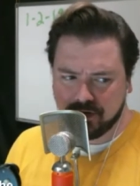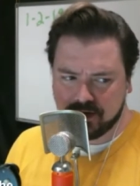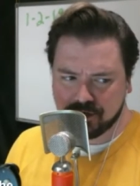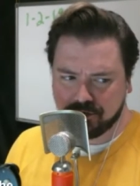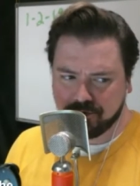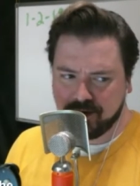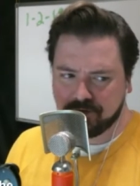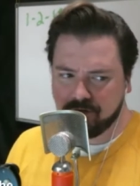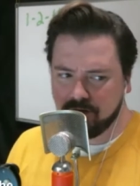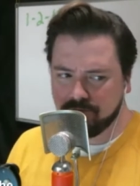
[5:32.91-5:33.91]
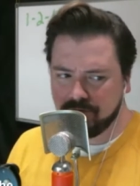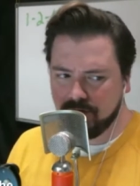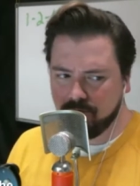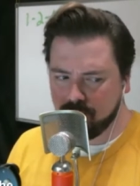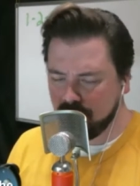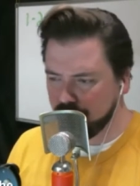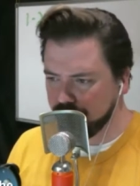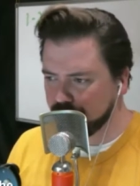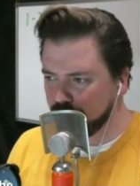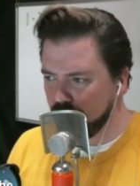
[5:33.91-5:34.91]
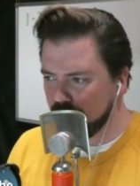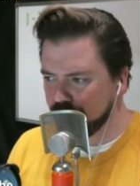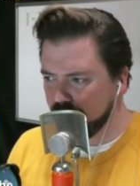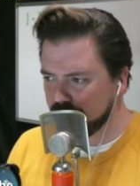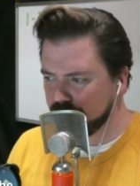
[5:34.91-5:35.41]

the national director of the Remembrance Project.